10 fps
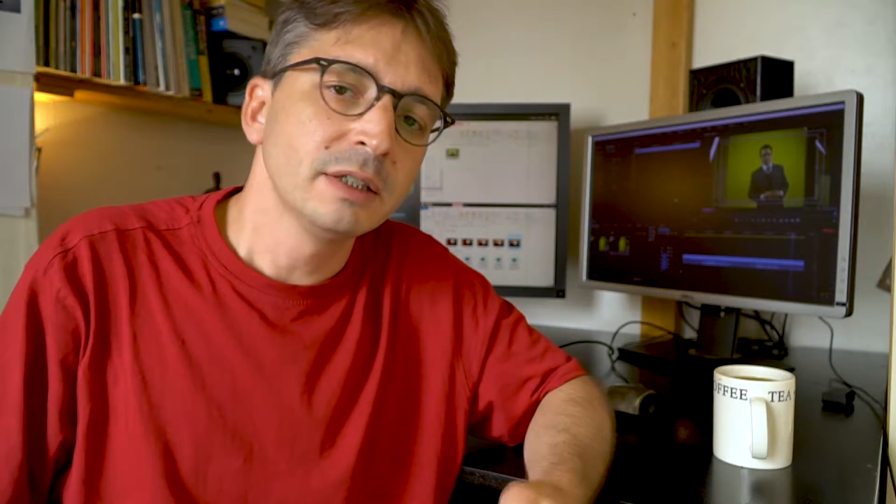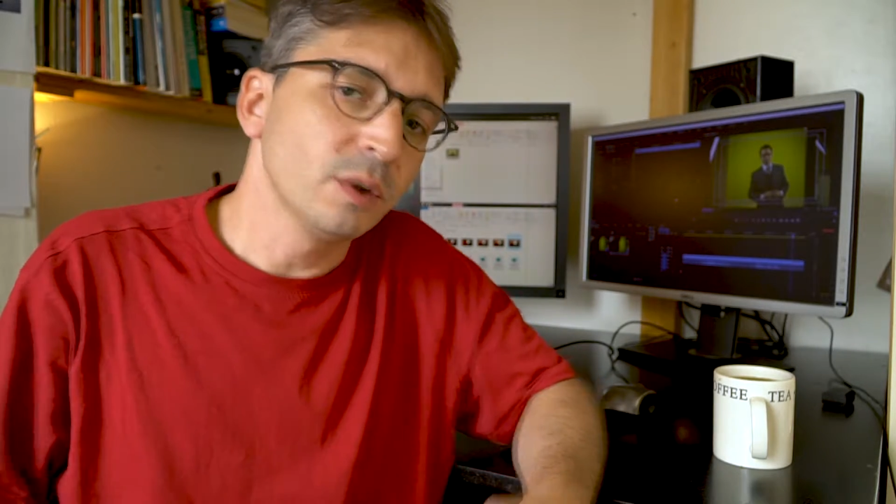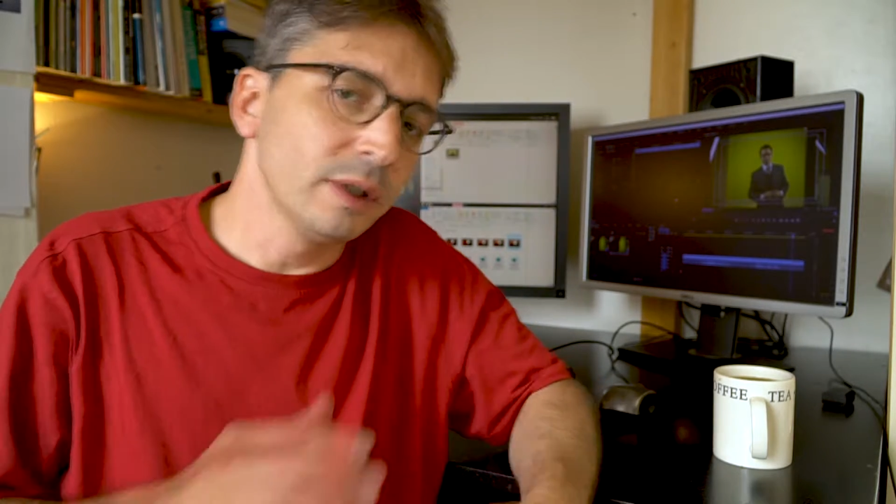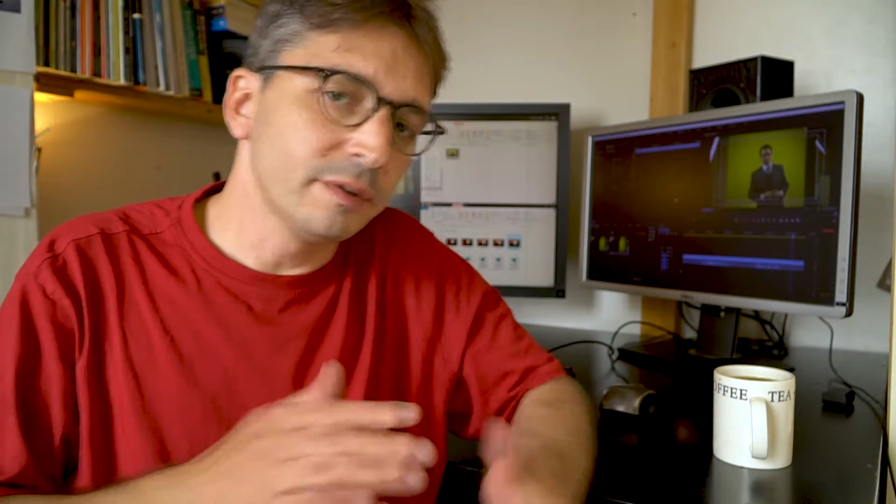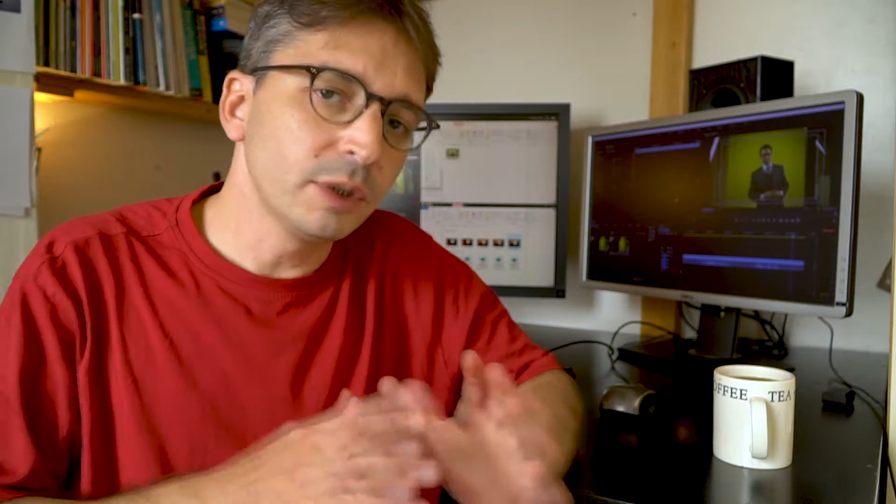
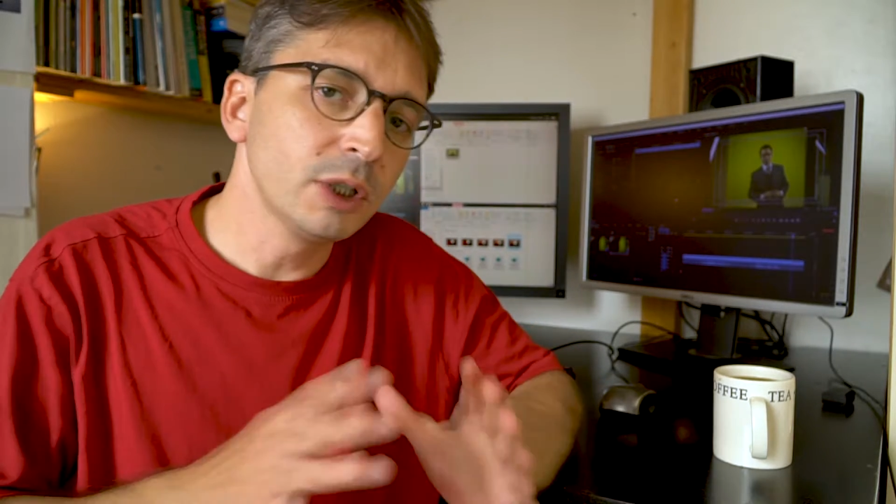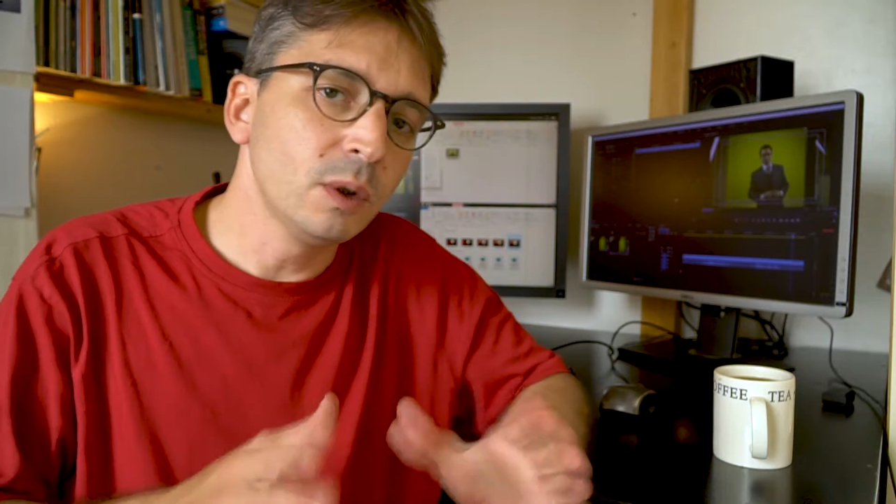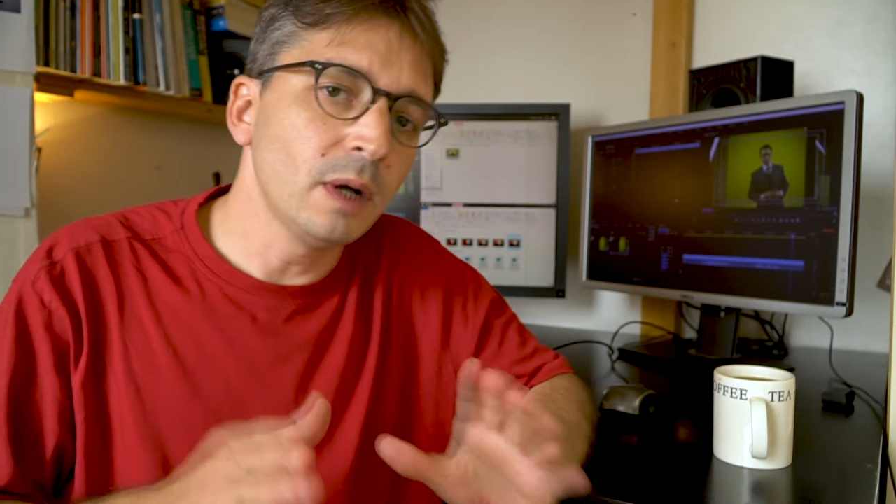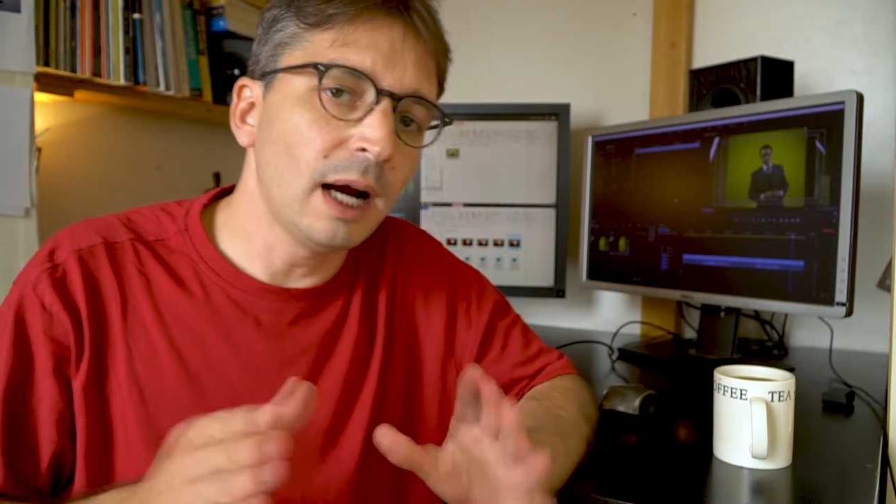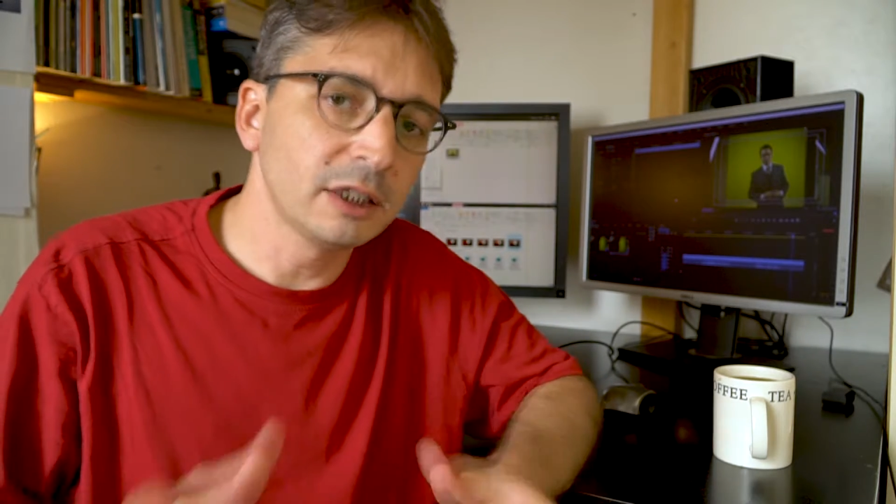So if we
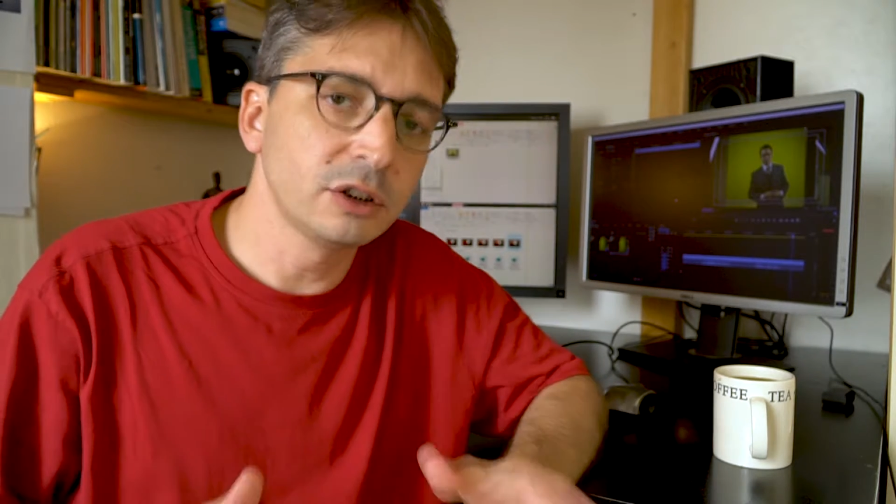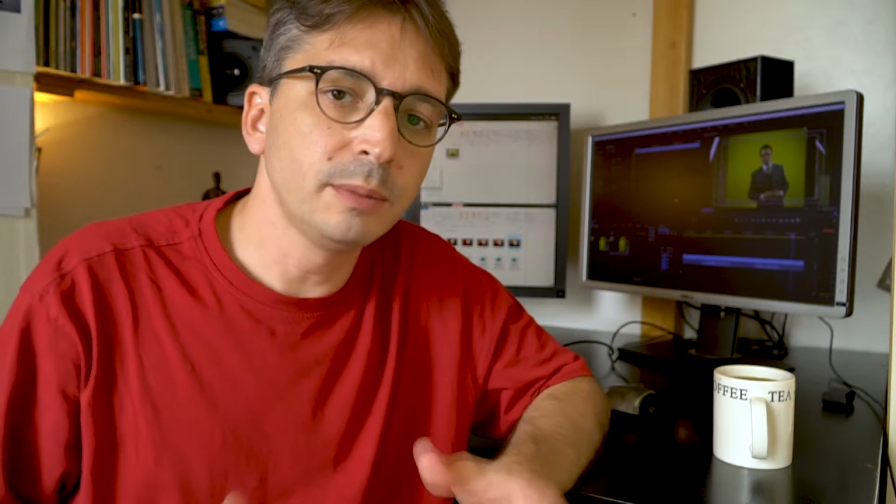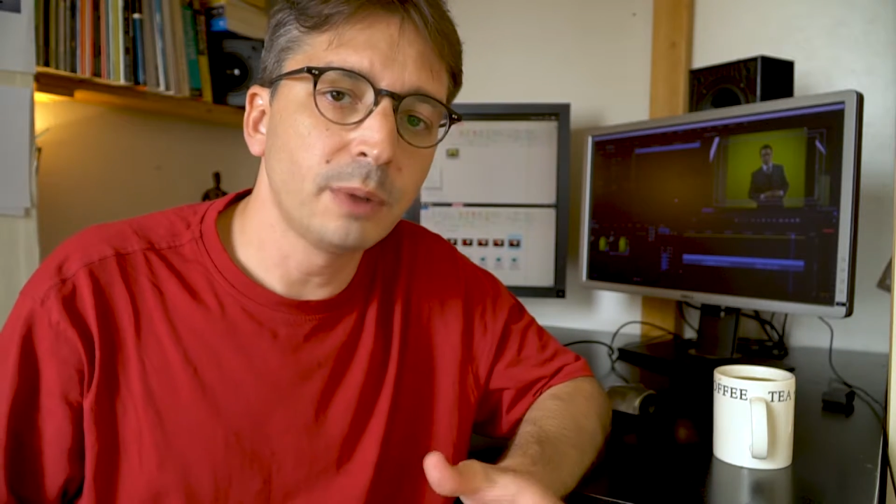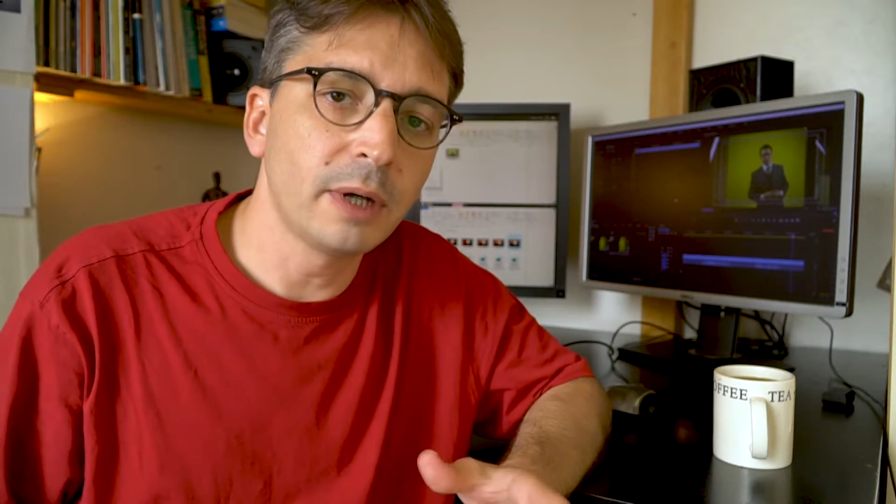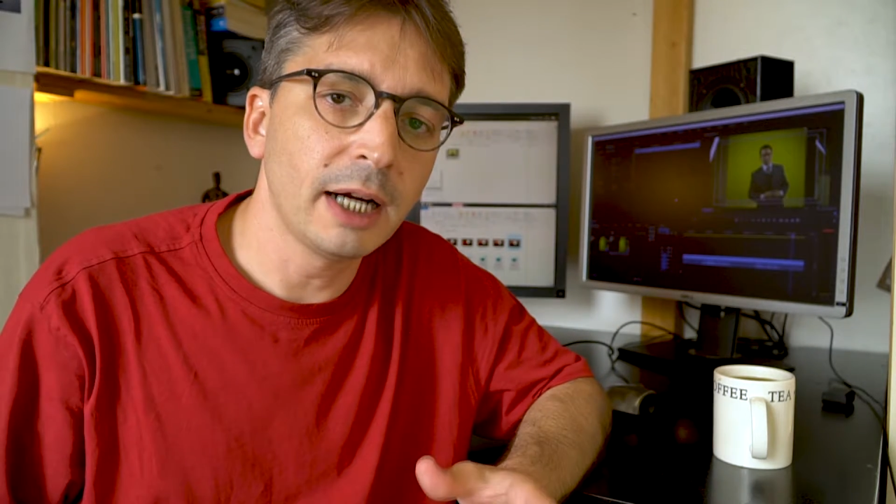go
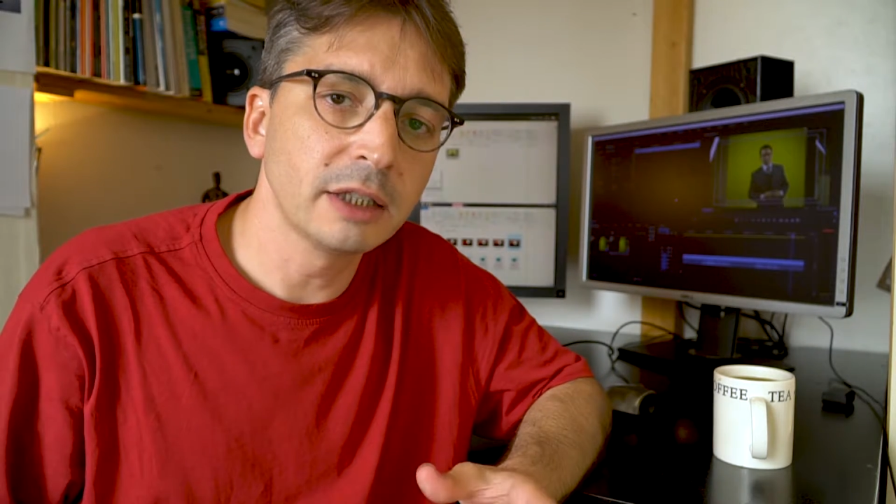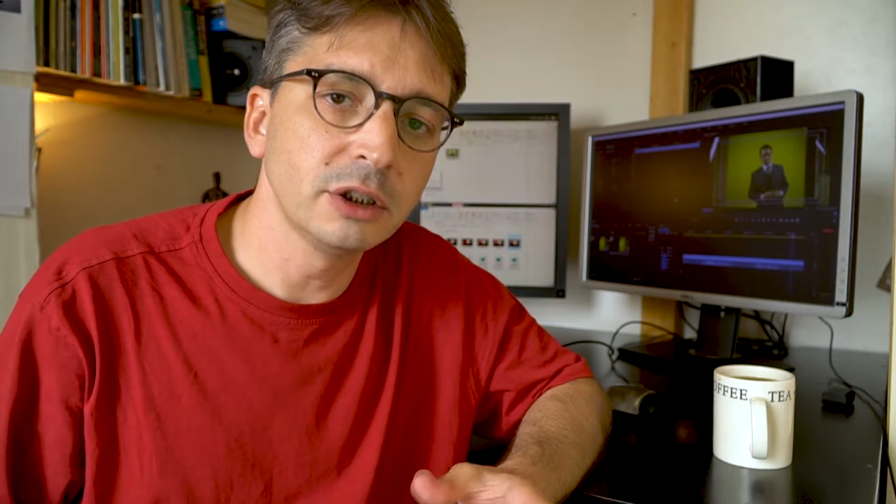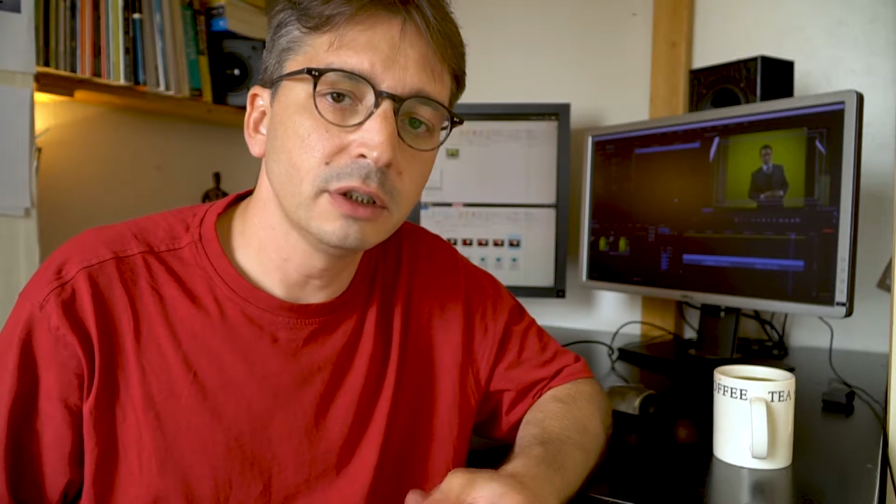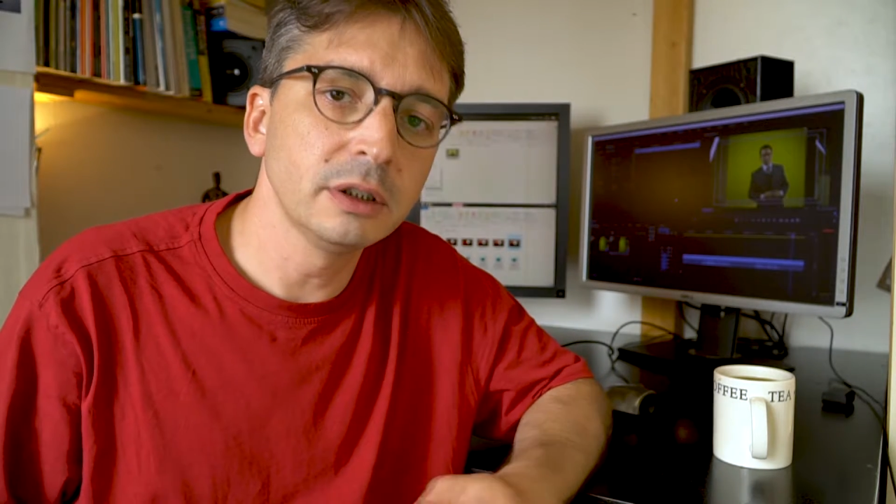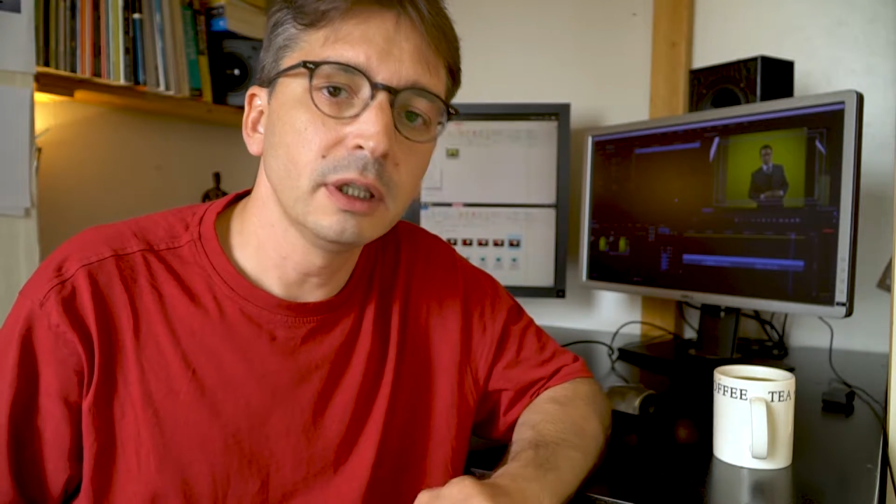action per
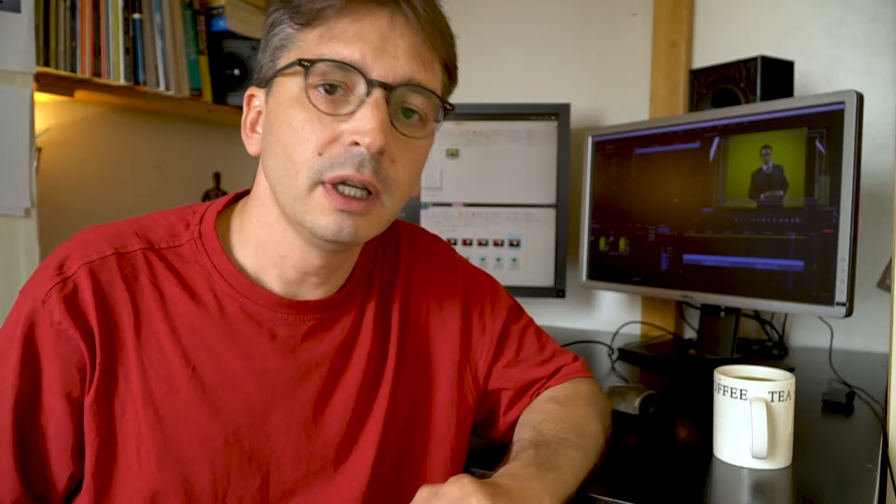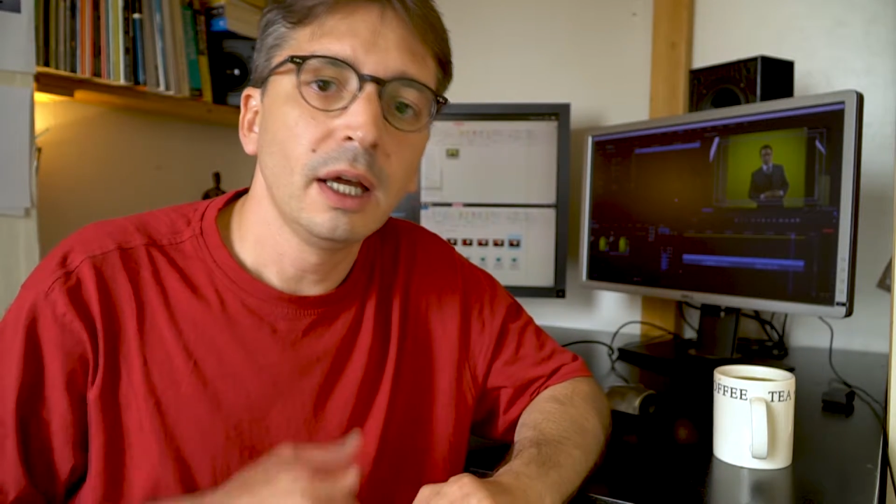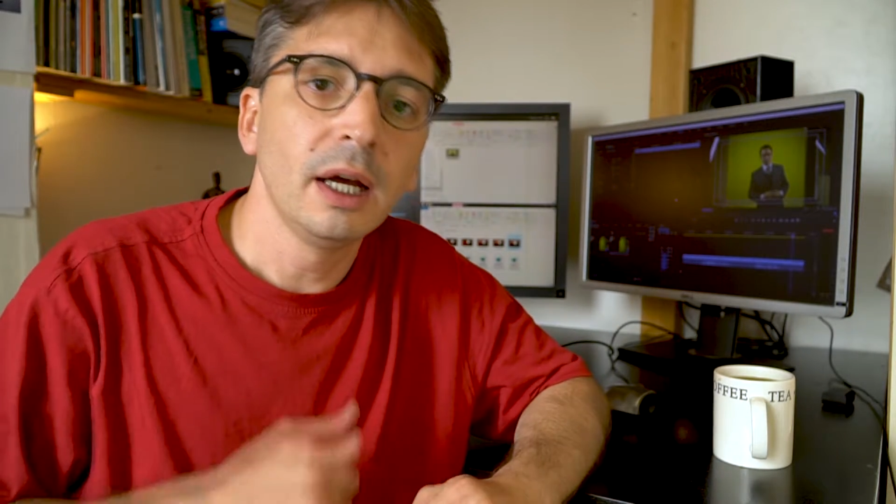action,